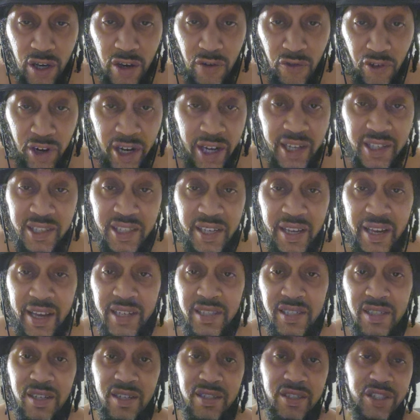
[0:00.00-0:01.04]

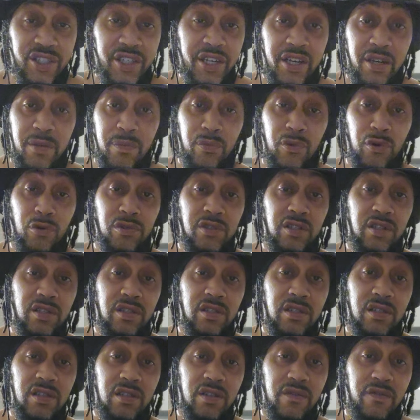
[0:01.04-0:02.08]
orangutans and us share the
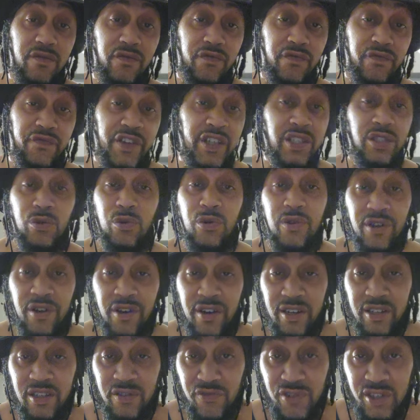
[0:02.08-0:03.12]
most physical
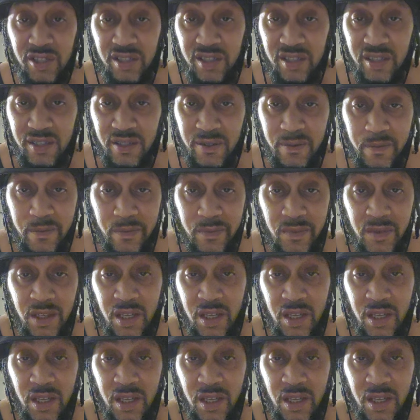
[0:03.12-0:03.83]
characteristics.